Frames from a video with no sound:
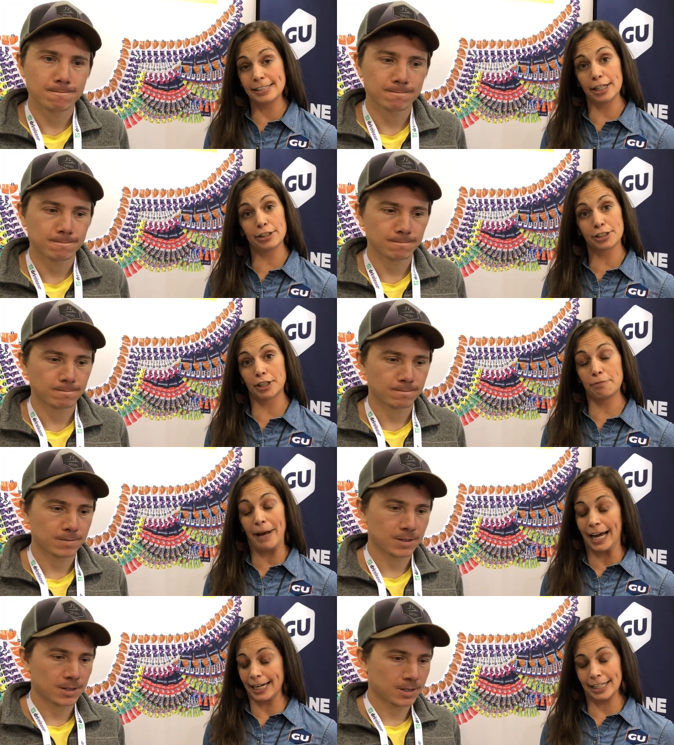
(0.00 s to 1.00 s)
Speaker 1: single serve
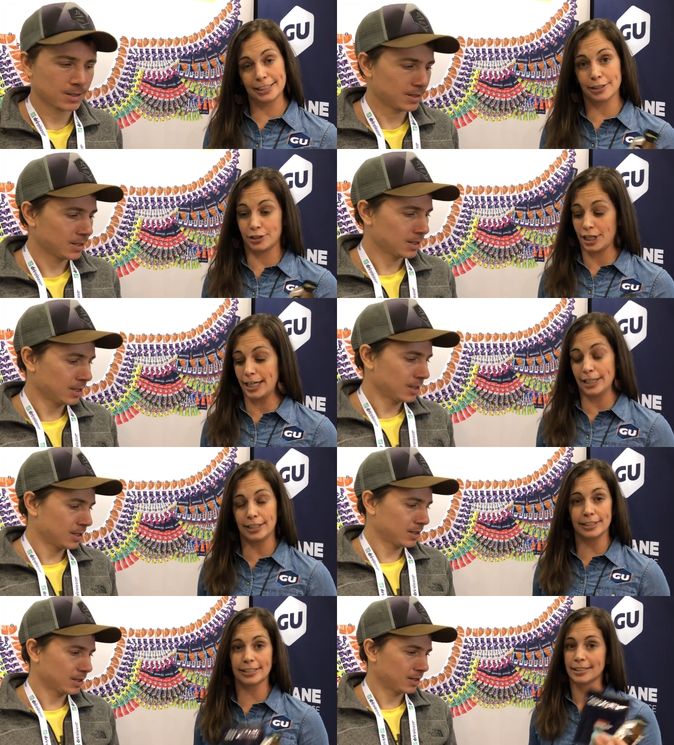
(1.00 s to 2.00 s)
packets,
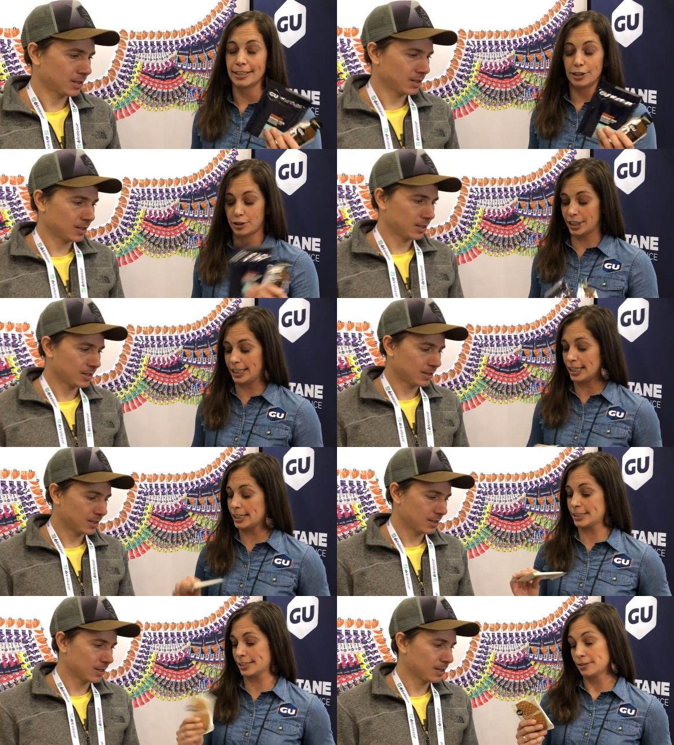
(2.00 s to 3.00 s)
gels,
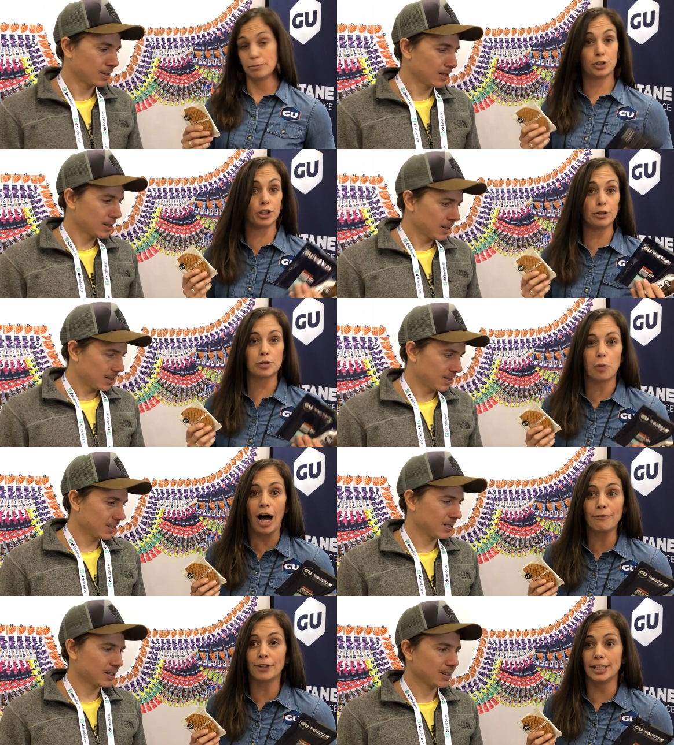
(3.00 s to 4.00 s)
drinks, chews,
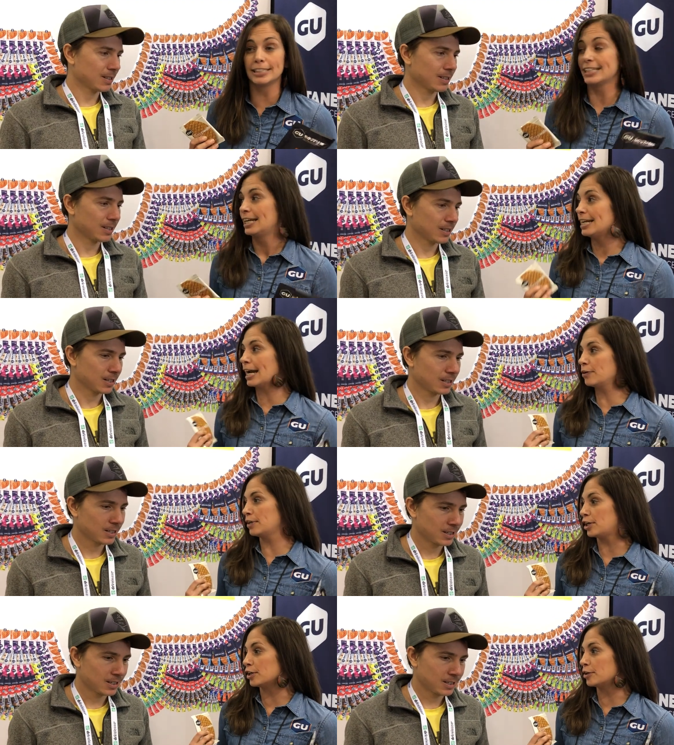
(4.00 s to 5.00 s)
waffles, not
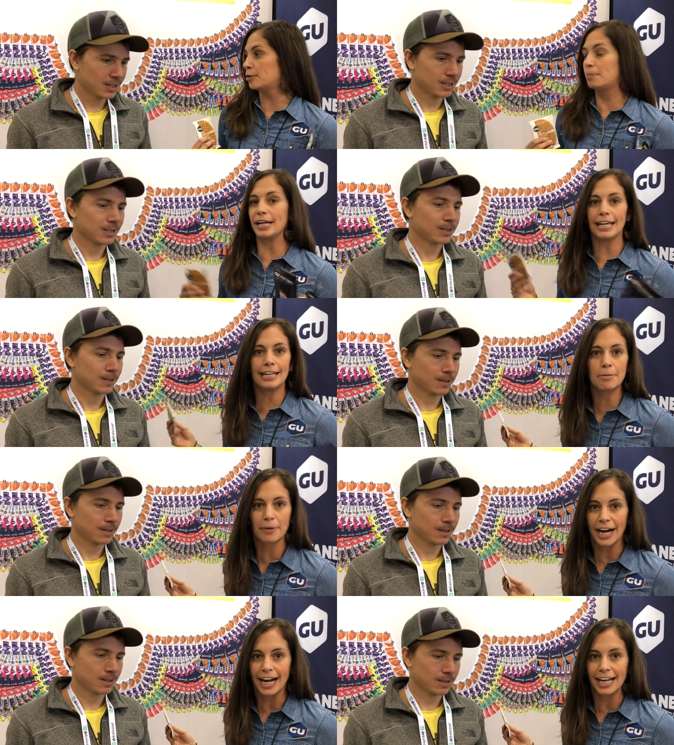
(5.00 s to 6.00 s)
only Gu, but any
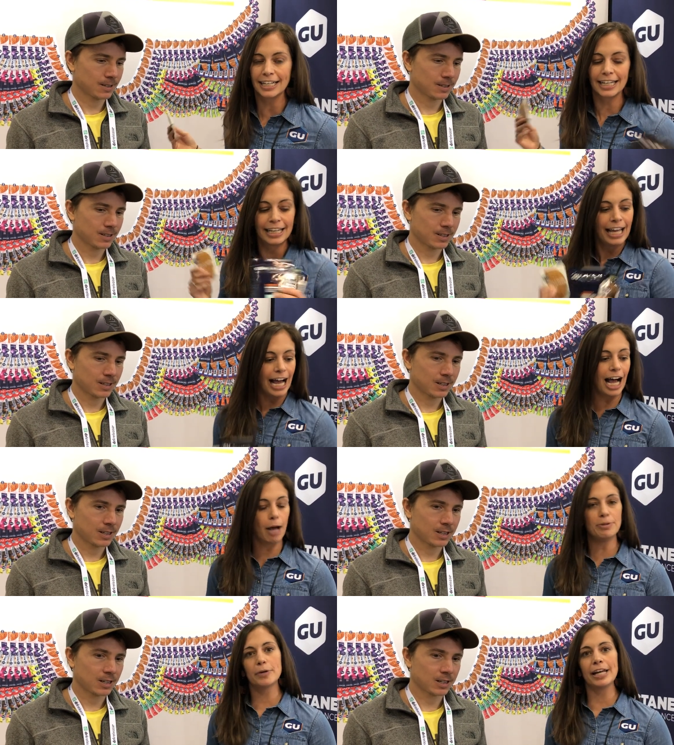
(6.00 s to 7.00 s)
brand,
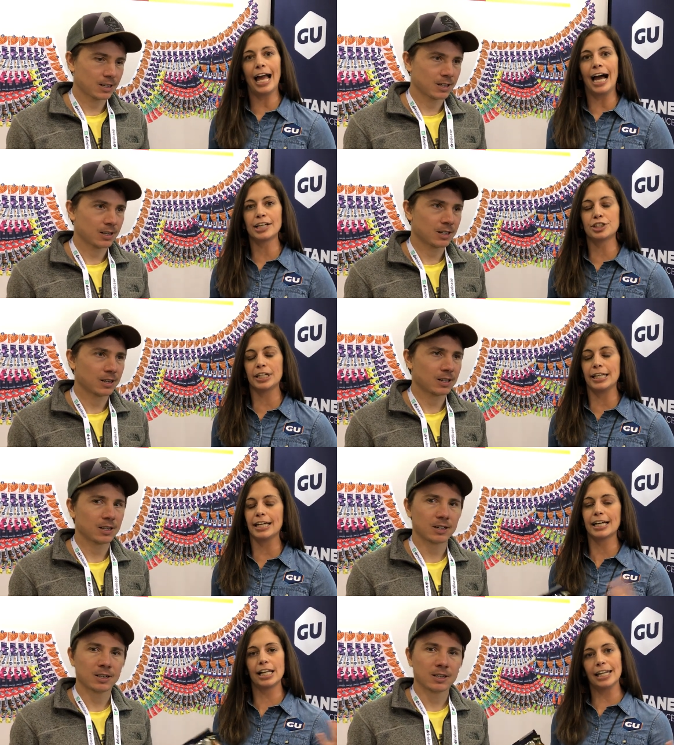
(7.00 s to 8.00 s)
um, you can actually
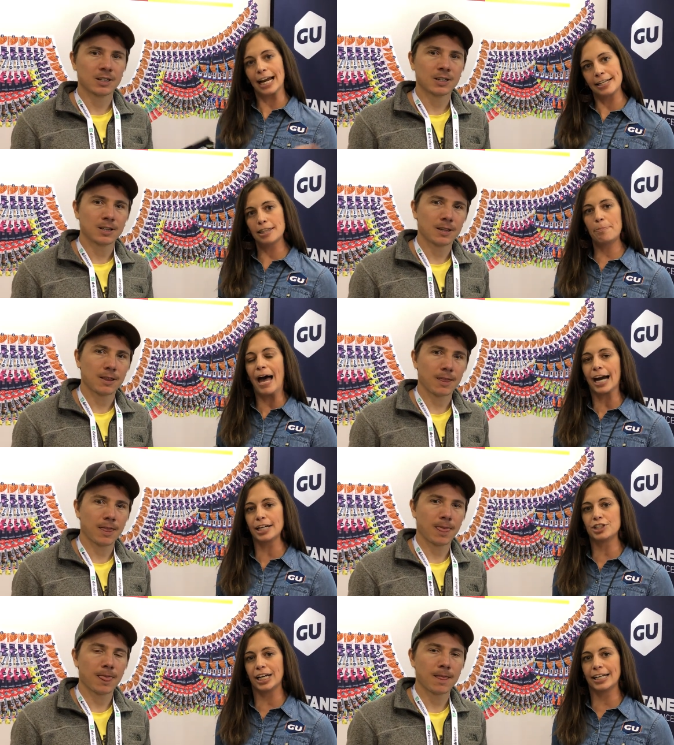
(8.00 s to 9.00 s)
collect the
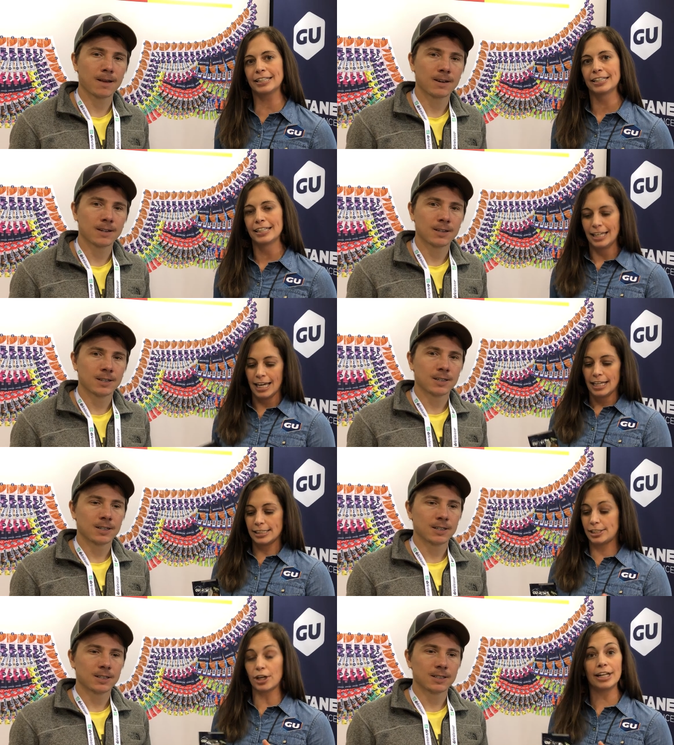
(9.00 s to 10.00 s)
packaging,
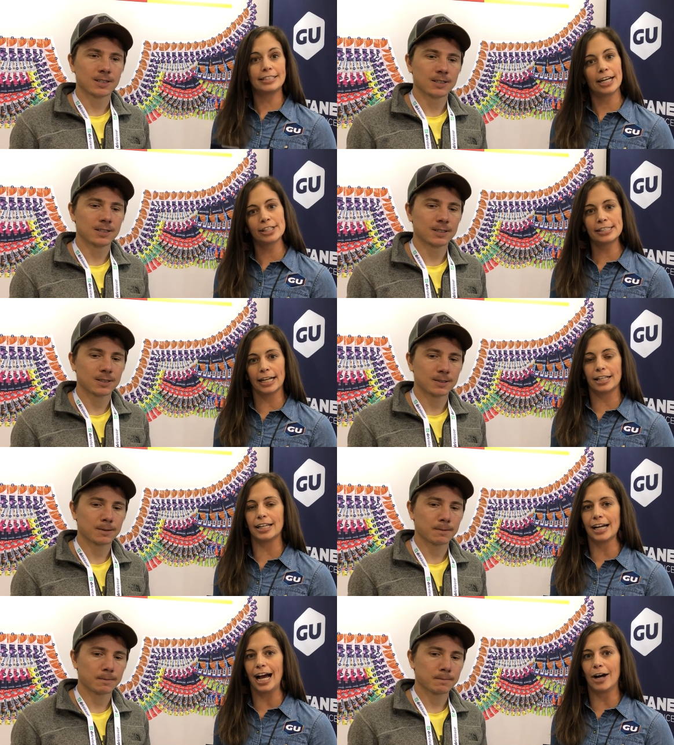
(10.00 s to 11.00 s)
start a
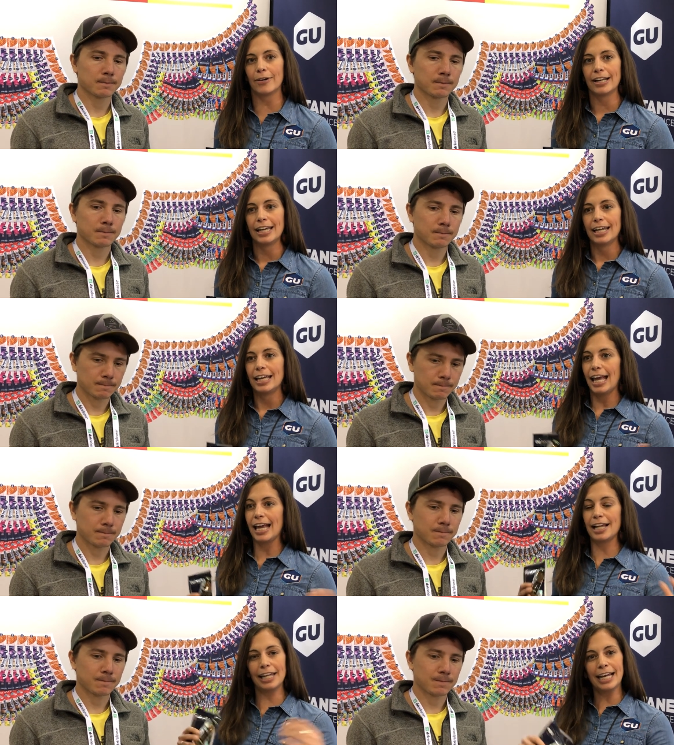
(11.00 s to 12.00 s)
TerraCycle account,
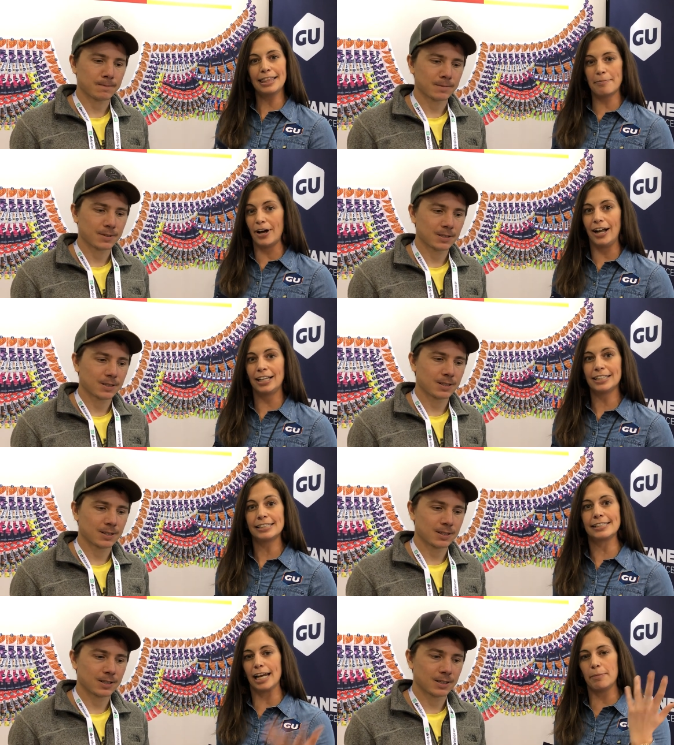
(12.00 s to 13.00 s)
collect them all,
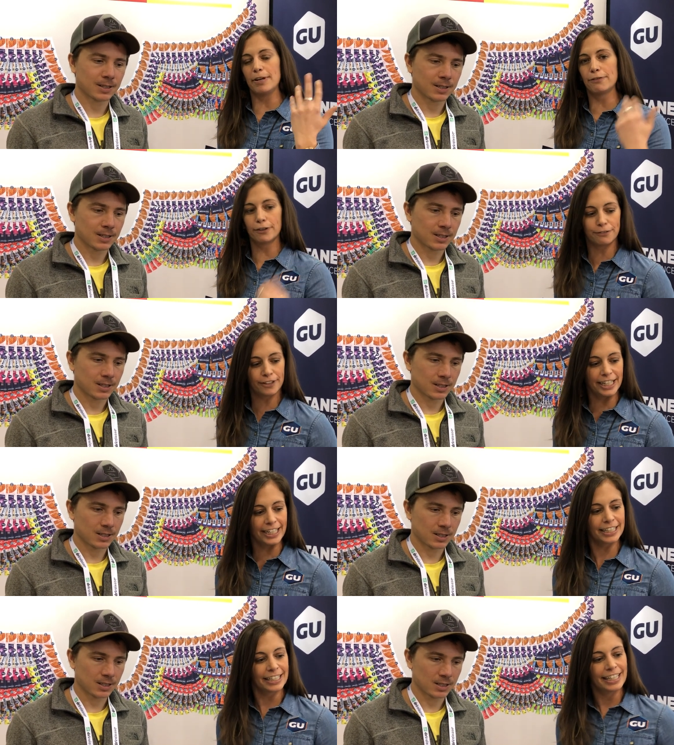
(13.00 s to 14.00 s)
send them in for free,